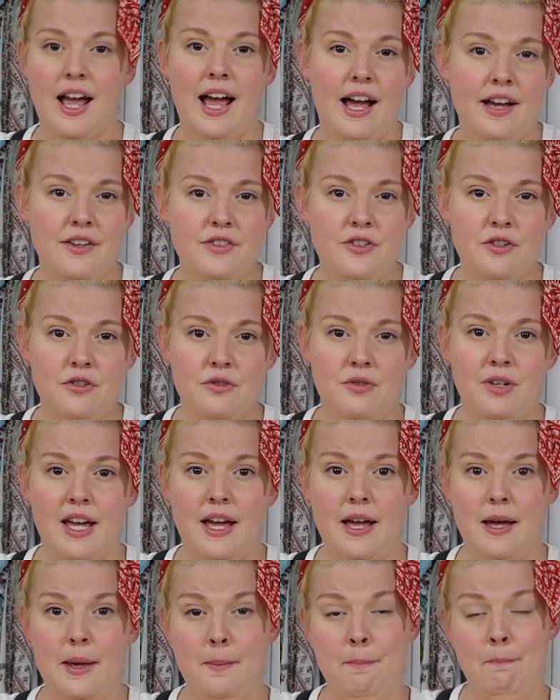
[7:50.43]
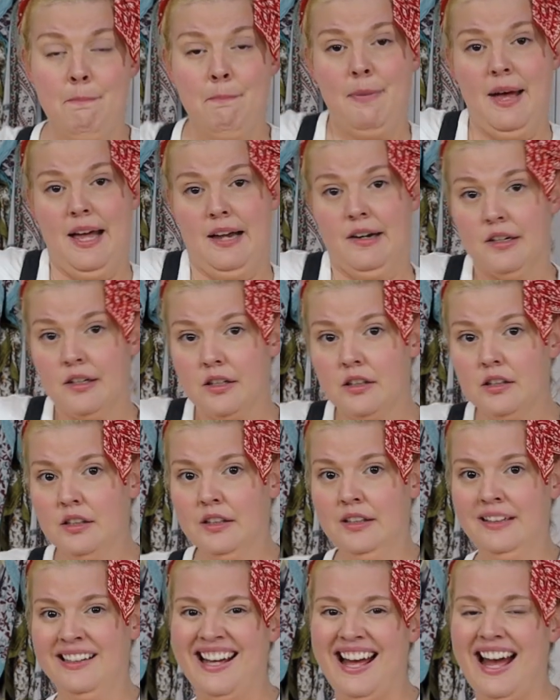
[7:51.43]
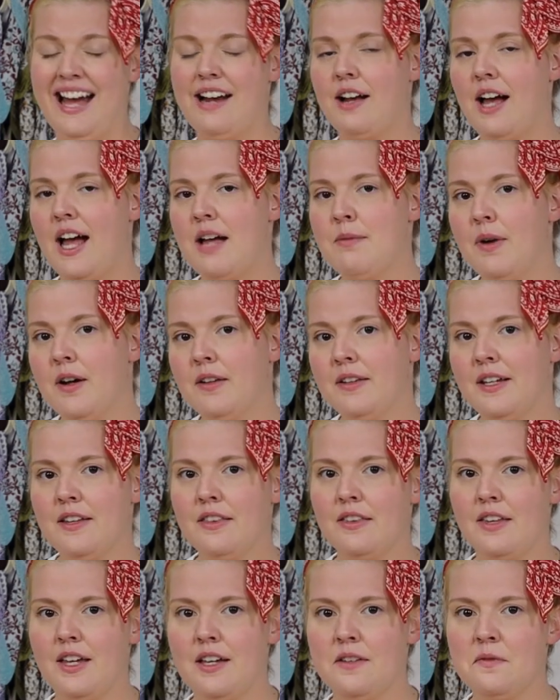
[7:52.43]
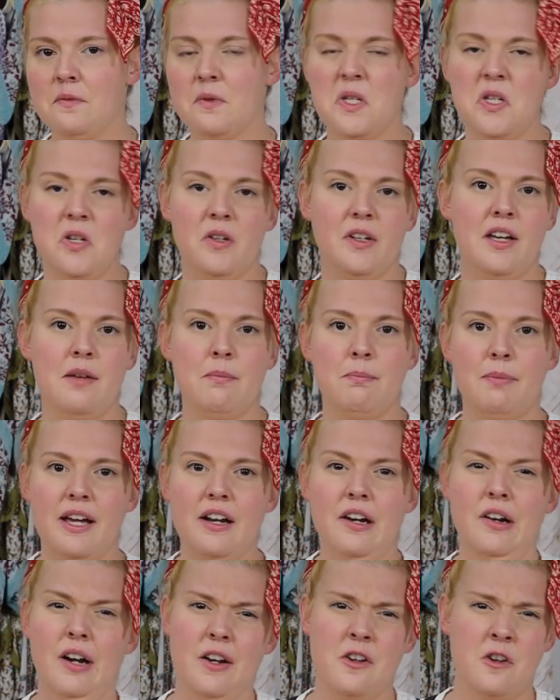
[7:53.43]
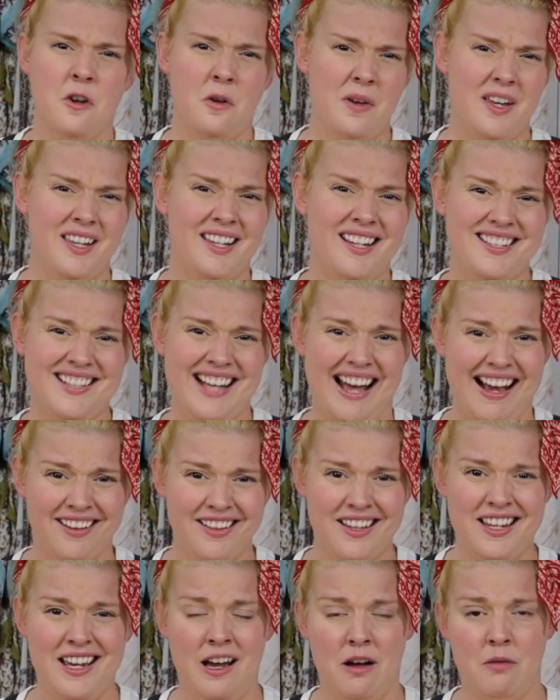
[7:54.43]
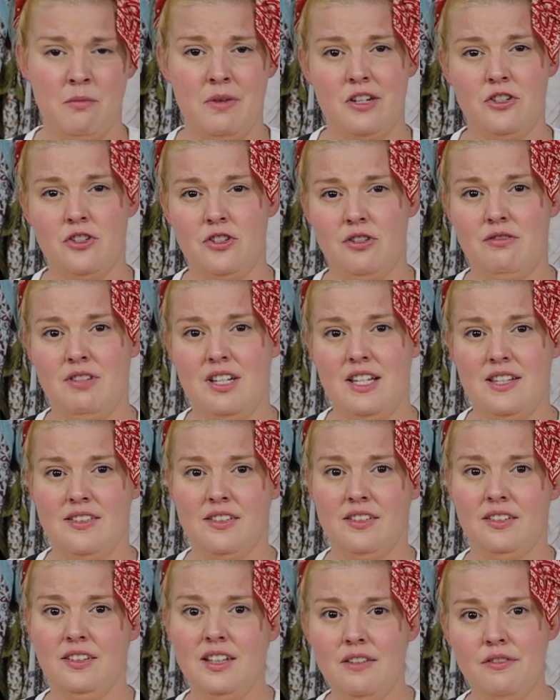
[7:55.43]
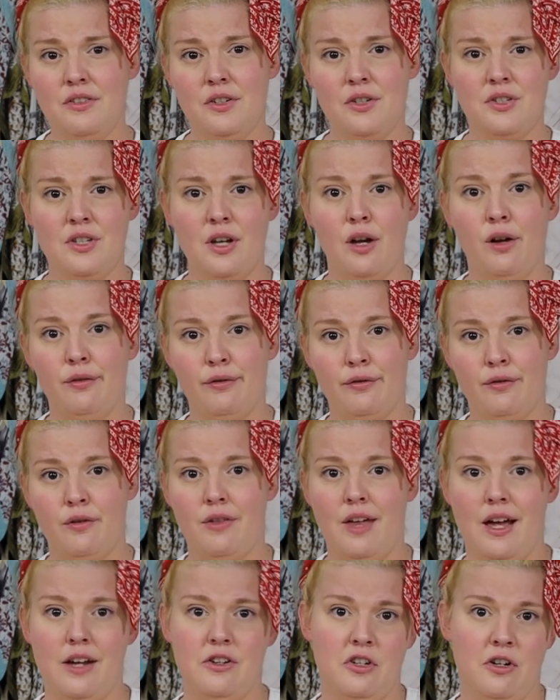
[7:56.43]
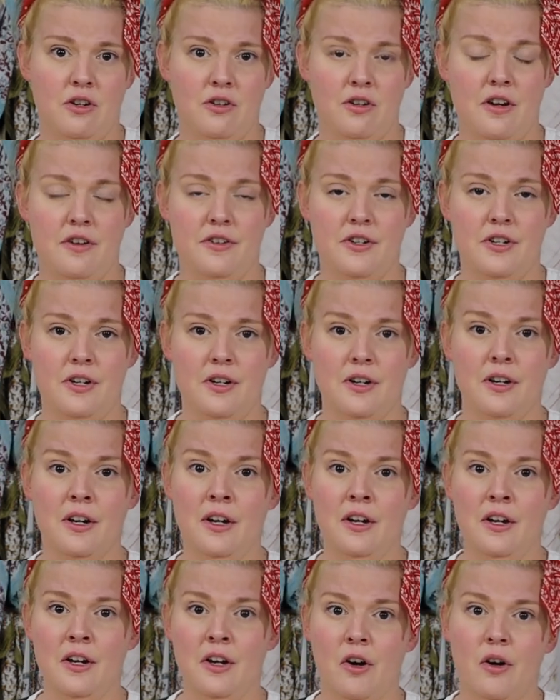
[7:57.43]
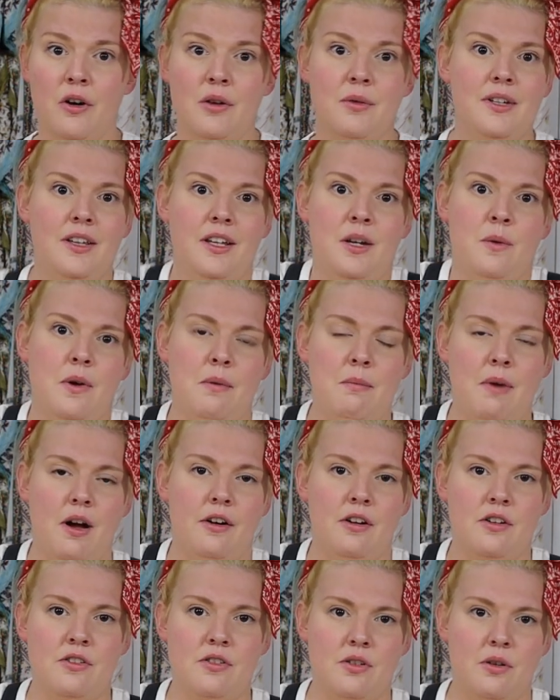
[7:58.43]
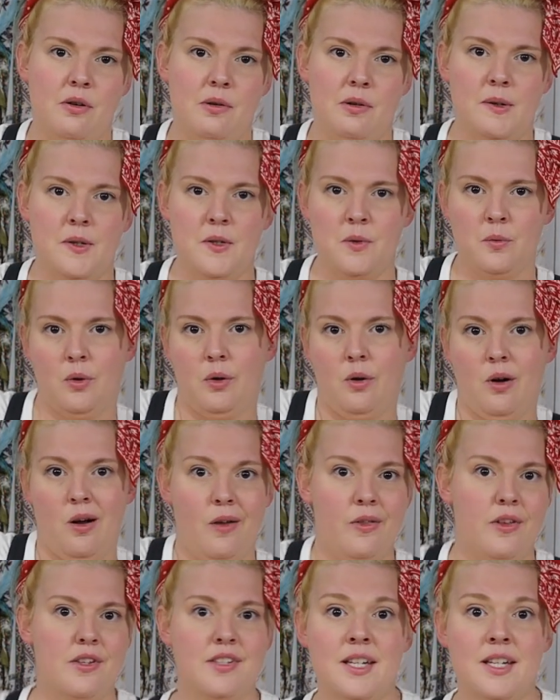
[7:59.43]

As you get better at eyeballing things, you'll get better at knowing exactly how much you need to leave yourself for that turn under, or really what modern sewers would call the